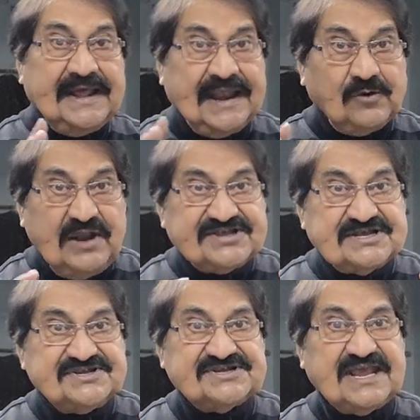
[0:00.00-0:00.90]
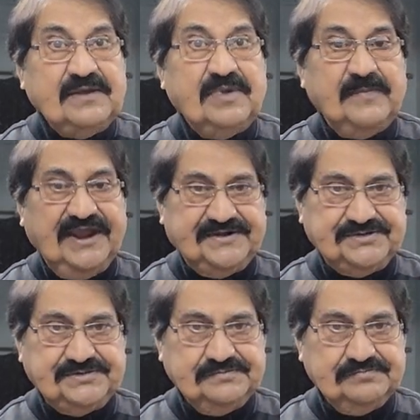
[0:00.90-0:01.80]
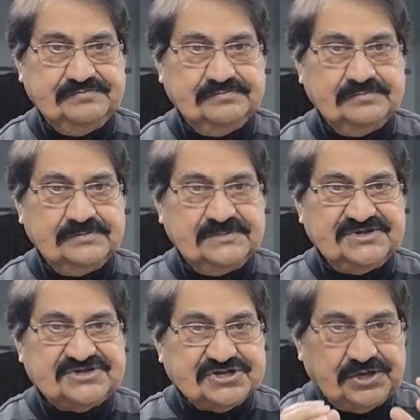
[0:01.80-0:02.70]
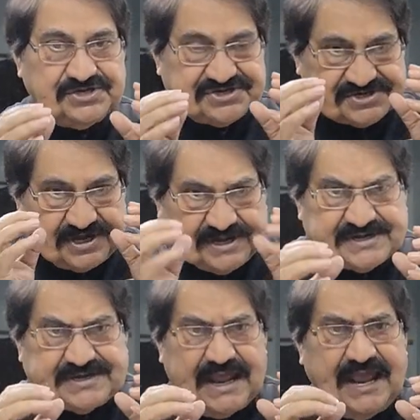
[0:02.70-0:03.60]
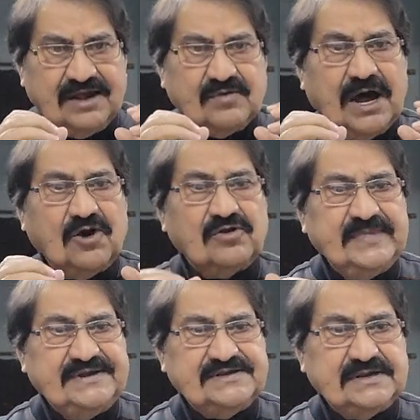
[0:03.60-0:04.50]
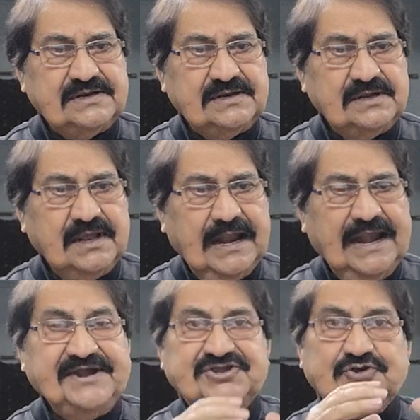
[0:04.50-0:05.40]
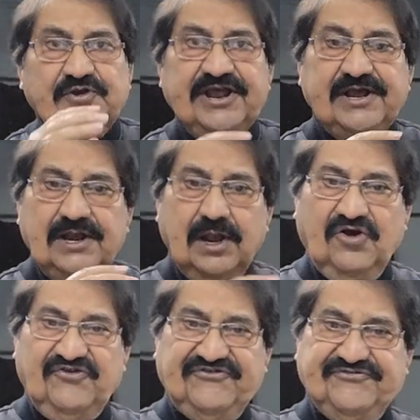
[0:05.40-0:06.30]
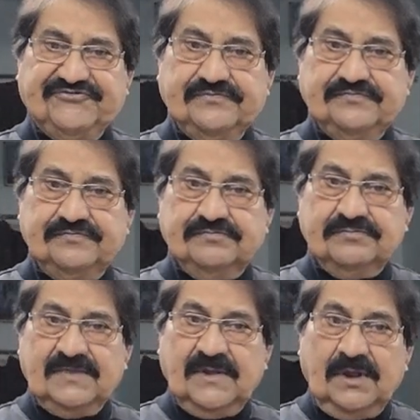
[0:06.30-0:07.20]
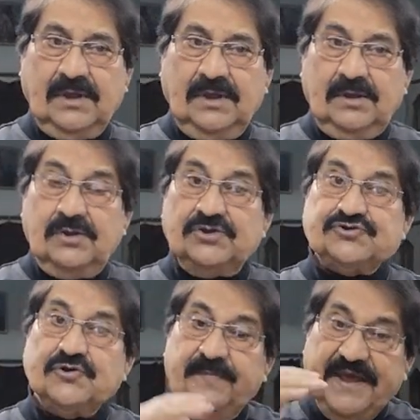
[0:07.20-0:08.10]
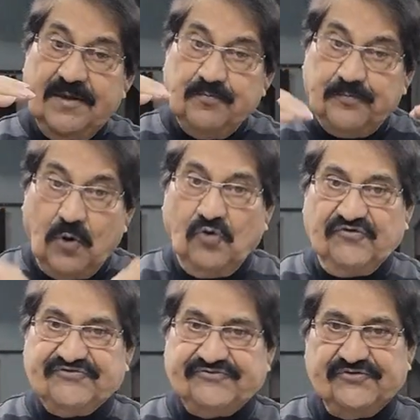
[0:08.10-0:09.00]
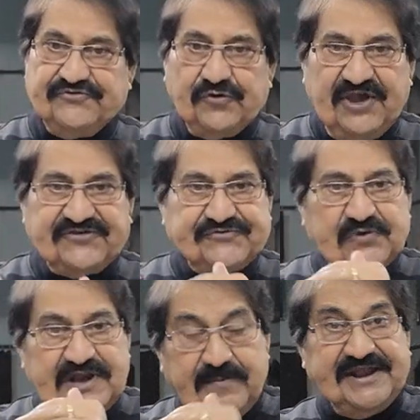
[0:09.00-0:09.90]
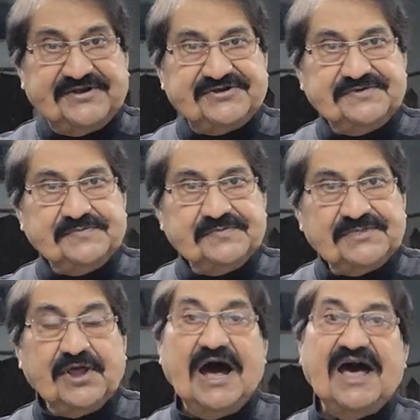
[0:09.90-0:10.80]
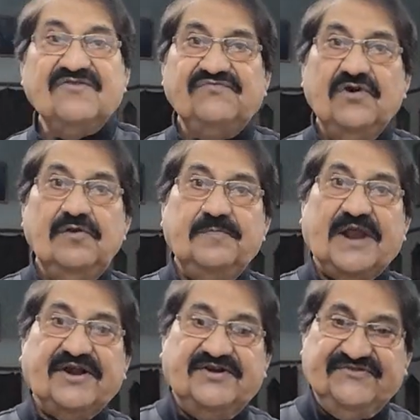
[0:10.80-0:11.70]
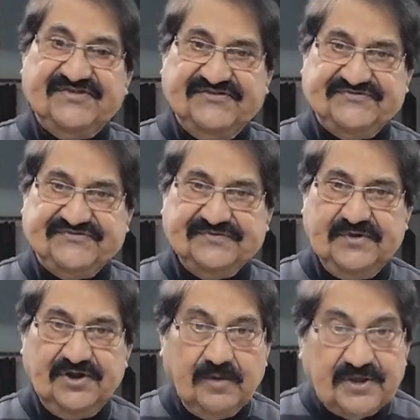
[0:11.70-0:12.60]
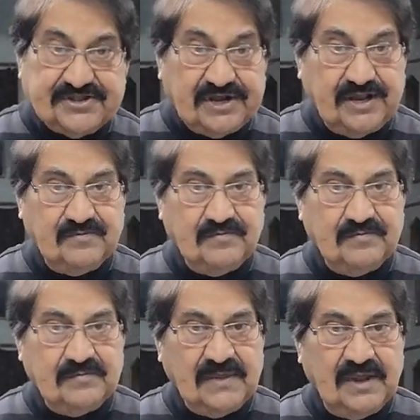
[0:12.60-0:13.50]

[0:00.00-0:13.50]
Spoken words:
regulations can be made. So, strict environmental and zoning laws should be imposed so as to limit the harmful practices. Number three,